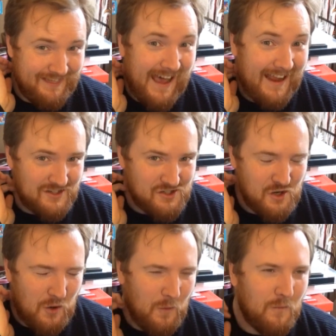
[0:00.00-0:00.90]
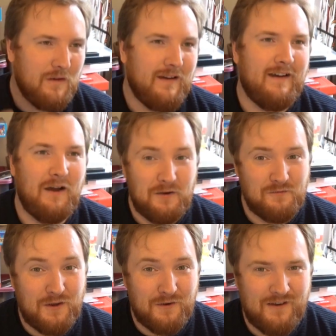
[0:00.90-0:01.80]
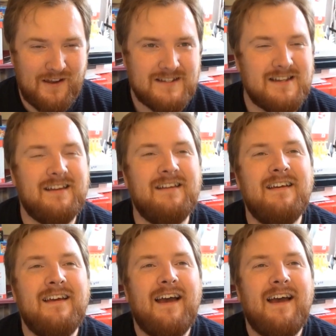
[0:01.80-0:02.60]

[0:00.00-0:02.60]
that show out of curiosity